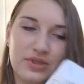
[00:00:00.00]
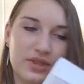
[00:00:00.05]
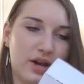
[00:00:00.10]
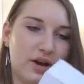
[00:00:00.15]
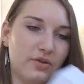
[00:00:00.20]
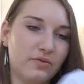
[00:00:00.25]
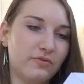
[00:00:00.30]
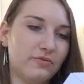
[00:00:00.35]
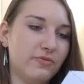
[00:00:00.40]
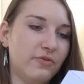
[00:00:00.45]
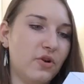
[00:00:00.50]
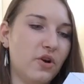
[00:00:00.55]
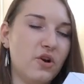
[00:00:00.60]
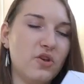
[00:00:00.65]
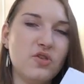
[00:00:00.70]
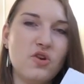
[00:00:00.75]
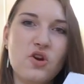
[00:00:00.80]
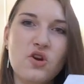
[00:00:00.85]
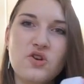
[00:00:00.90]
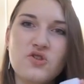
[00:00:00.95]
without
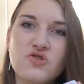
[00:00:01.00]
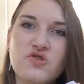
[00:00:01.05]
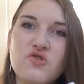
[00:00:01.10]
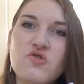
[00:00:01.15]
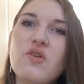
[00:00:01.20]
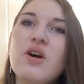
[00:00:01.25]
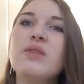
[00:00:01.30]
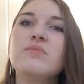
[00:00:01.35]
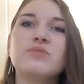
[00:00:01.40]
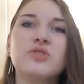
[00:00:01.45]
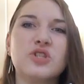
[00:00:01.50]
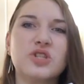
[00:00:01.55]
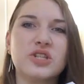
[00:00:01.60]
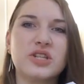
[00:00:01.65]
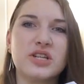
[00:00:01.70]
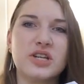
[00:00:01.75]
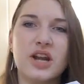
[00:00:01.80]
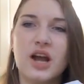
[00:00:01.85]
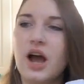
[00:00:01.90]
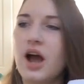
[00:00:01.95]
further ado, I'm
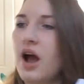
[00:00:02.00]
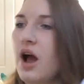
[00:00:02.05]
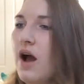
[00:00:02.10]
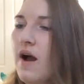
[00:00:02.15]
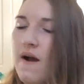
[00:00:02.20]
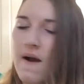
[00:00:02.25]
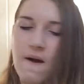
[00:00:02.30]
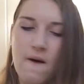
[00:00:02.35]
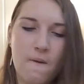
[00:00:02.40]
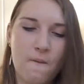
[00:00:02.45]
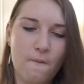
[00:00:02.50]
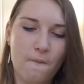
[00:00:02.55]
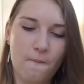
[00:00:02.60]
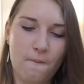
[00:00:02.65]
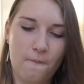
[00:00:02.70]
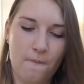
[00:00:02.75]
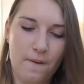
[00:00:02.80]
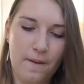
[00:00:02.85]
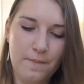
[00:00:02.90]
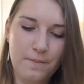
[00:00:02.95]
just gonna
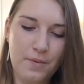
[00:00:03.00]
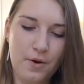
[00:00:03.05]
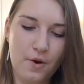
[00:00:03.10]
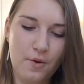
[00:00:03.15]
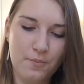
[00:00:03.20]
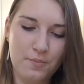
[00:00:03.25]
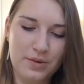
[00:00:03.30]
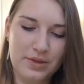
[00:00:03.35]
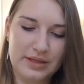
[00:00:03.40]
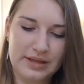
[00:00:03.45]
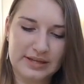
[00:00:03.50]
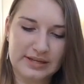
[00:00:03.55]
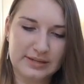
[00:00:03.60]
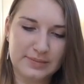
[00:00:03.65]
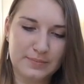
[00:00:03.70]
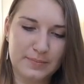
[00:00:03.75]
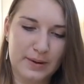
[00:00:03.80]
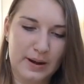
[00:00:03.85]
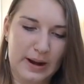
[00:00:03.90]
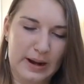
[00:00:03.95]
rip open
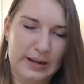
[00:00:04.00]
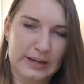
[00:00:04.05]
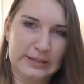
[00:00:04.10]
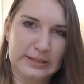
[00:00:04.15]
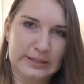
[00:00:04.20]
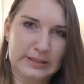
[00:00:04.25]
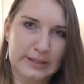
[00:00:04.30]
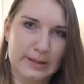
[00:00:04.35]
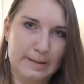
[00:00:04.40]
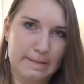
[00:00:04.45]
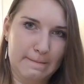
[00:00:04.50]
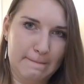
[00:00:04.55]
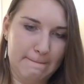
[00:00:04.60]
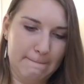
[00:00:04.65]
this box.